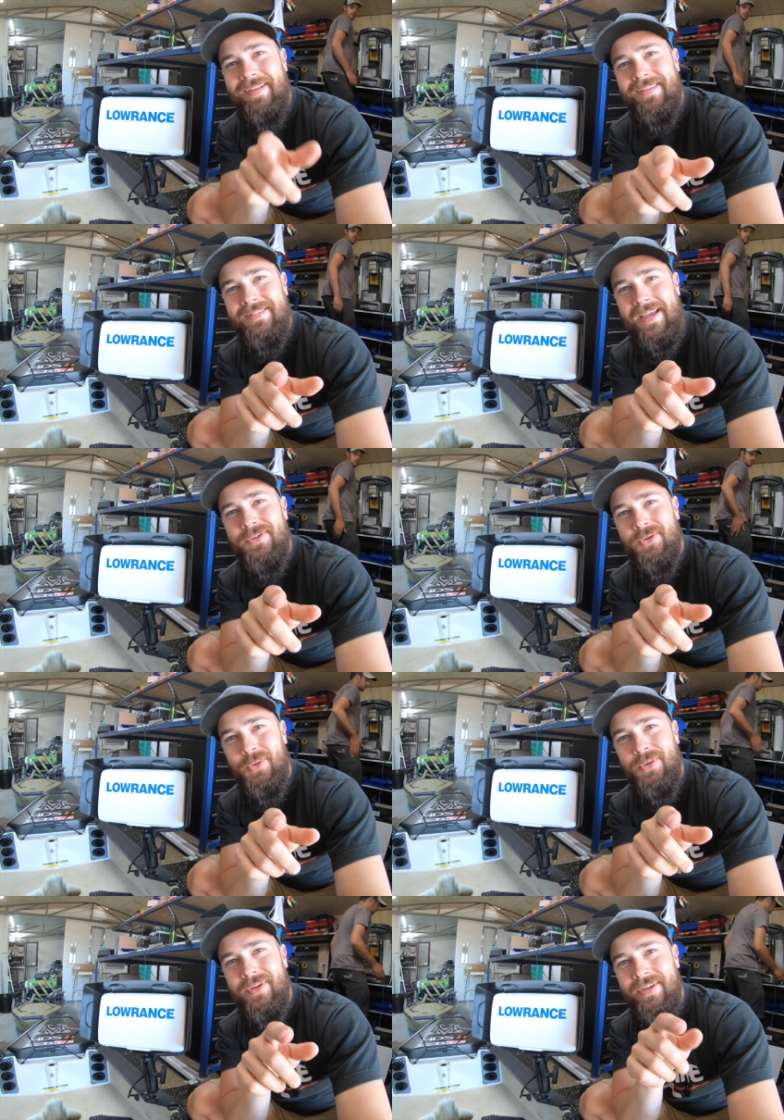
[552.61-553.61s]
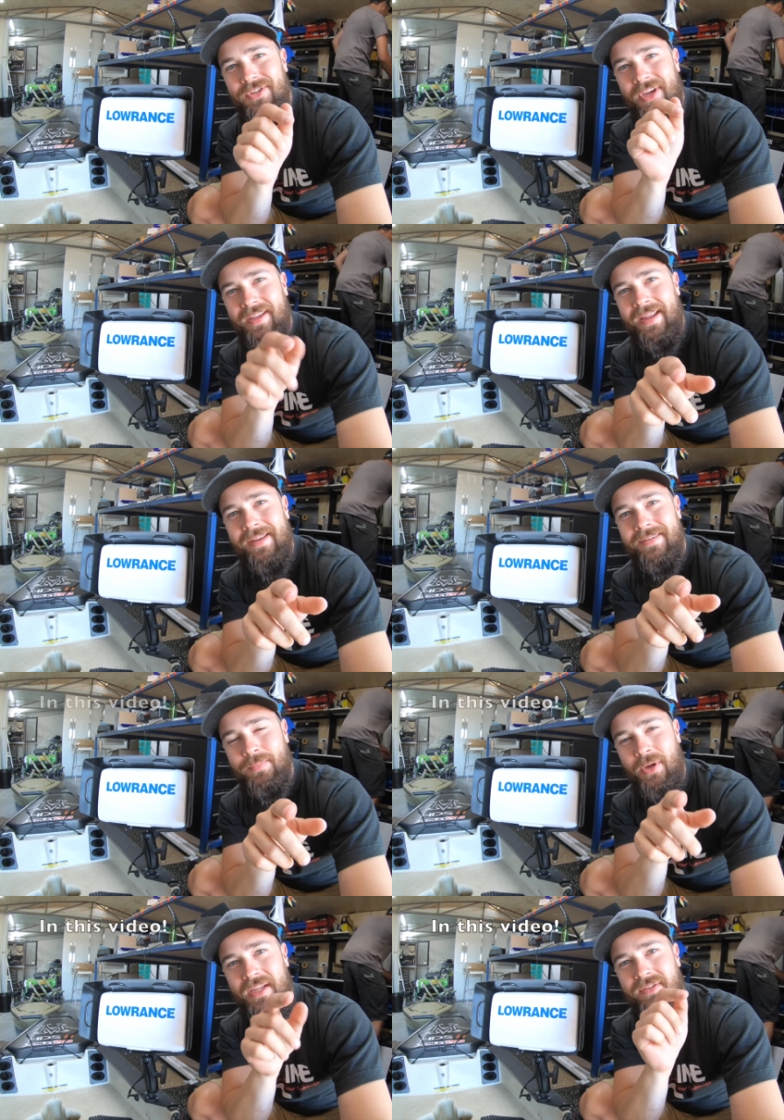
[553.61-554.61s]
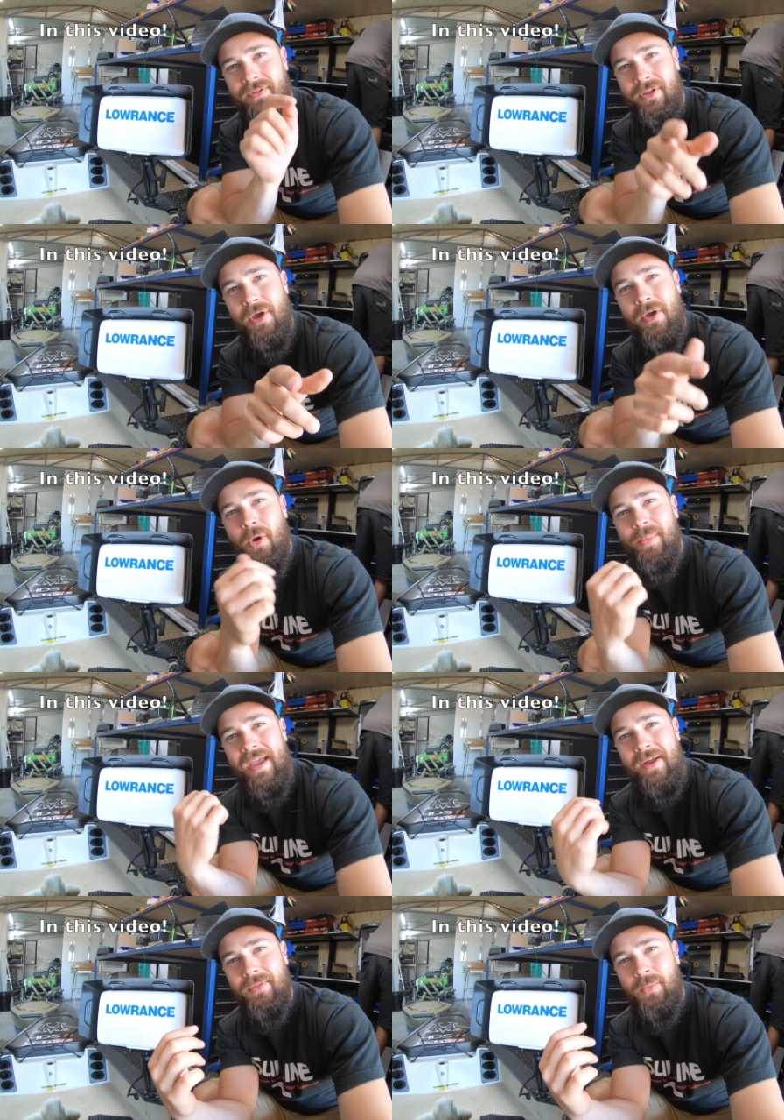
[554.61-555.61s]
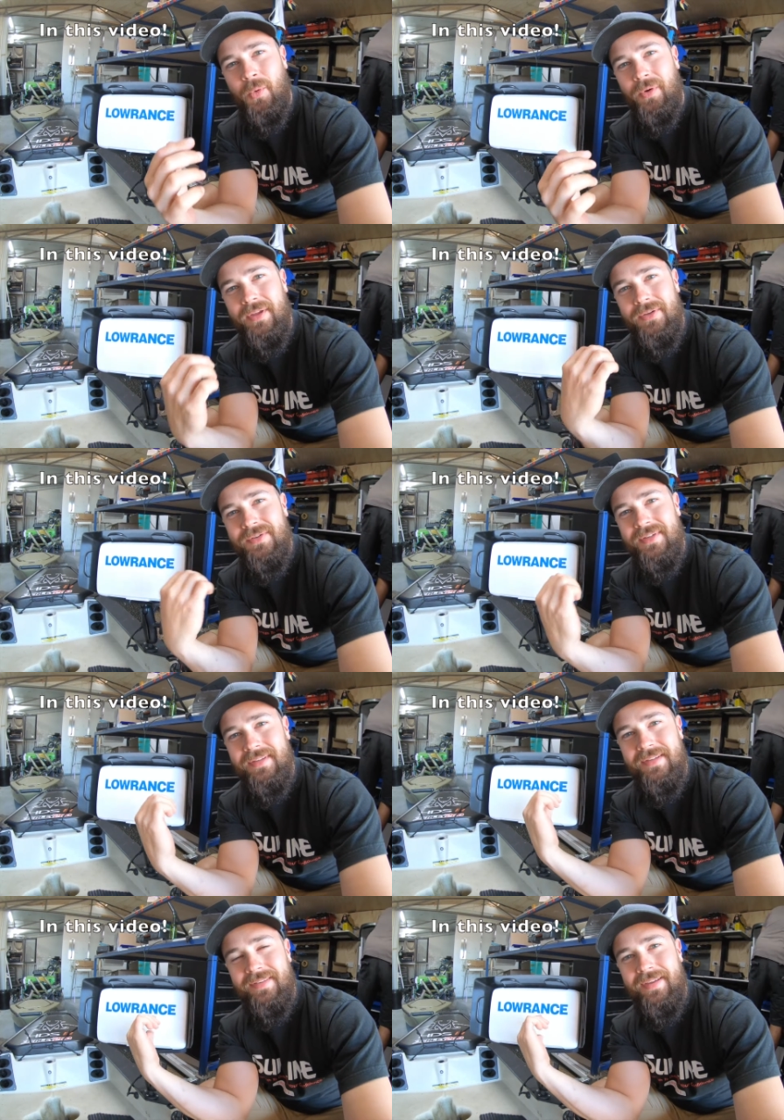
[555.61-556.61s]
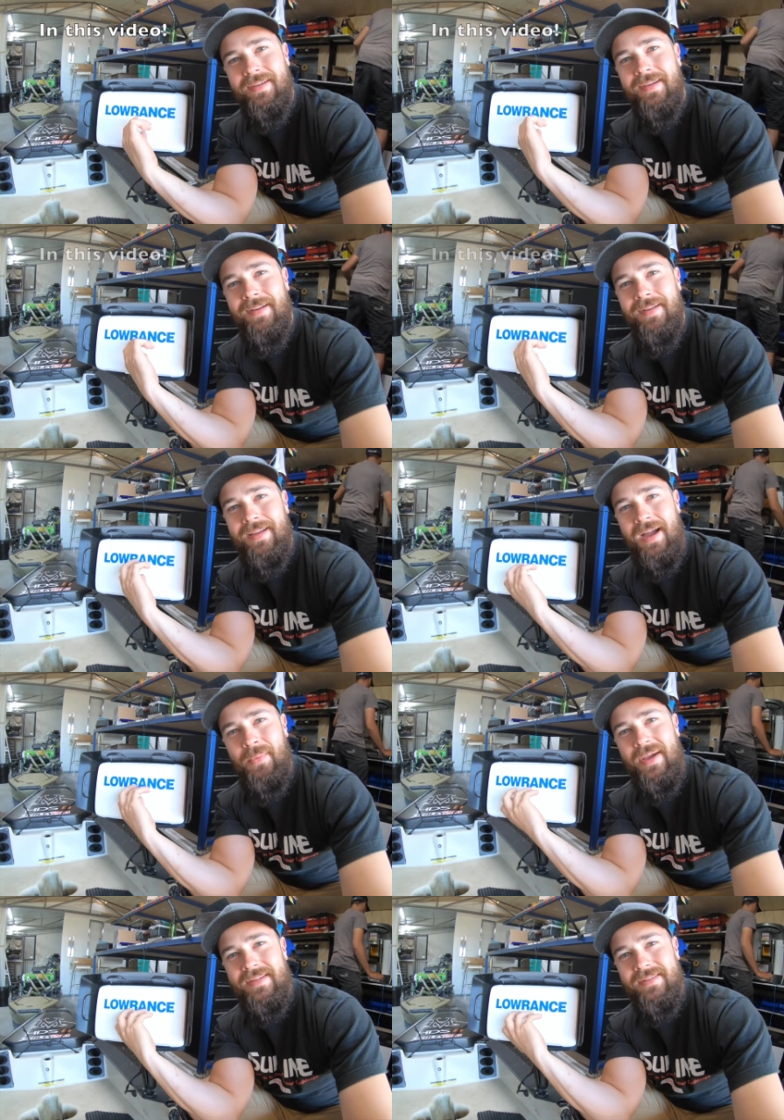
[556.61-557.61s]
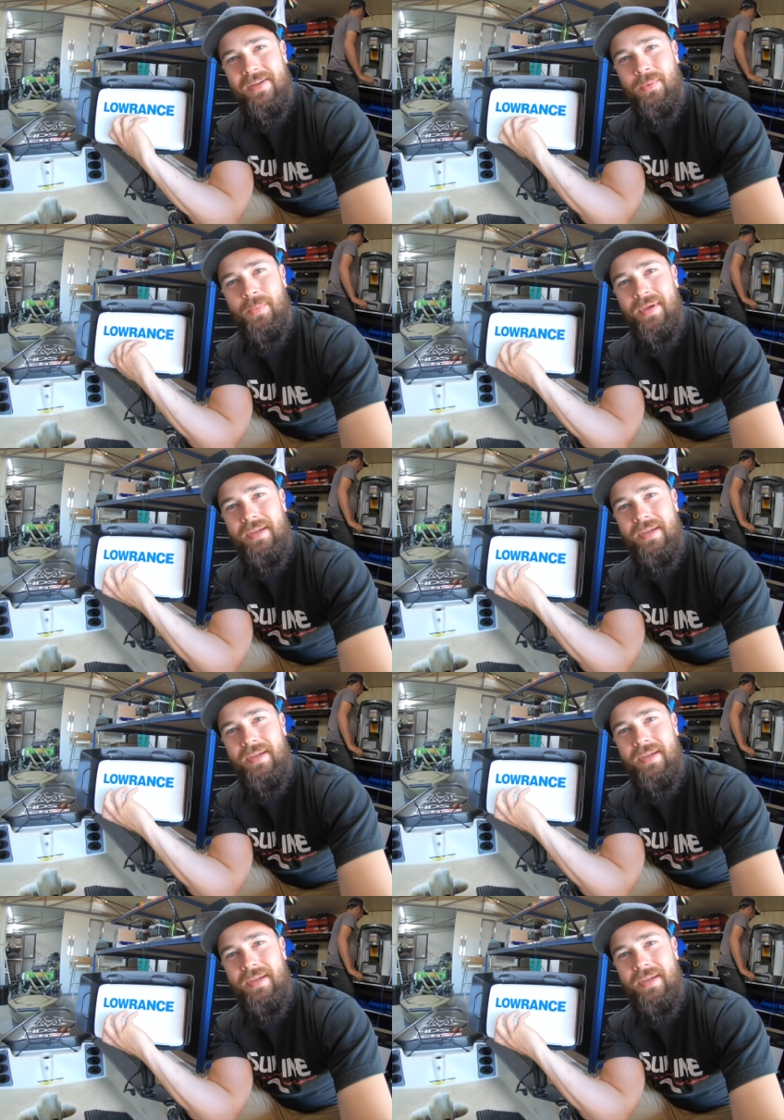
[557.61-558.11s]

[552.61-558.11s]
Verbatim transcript: Stay tuned and check it out. My next video, I'll be out on the water using this thing. Can't wait to see what